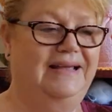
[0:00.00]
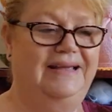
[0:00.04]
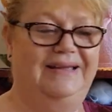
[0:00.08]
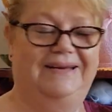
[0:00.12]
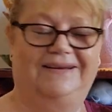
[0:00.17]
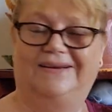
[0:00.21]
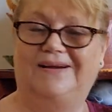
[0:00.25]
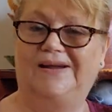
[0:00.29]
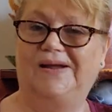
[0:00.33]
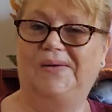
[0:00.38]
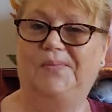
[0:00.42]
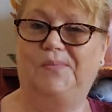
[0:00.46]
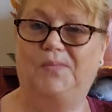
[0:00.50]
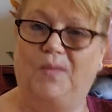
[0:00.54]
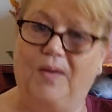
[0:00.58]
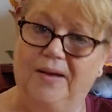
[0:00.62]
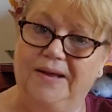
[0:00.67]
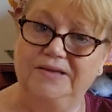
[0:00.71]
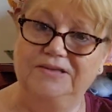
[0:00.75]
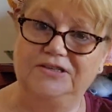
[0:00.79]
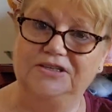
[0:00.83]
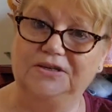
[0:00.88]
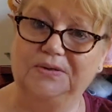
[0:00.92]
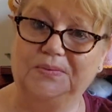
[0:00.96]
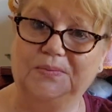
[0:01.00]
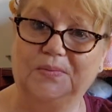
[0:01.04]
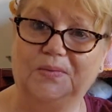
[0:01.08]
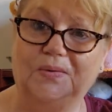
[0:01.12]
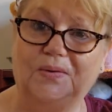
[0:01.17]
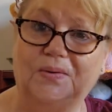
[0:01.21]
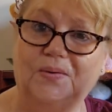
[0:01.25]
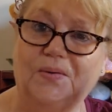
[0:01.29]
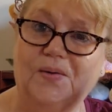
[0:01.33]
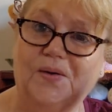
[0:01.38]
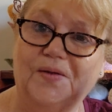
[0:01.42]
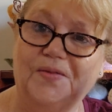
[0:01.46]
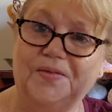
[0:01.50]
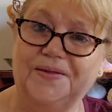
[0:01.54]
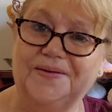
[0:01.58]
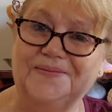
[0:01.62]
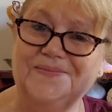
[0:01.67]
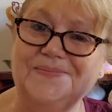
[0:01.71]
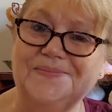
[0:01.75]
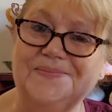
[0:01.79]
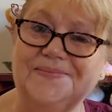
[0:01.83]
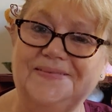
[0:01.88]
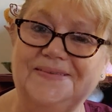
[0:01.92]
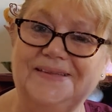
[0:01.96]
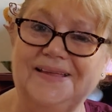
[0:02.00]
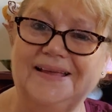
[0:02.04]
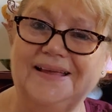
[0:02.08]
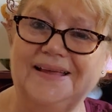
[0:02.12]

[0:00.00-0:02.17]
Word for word: and I am waging war on them.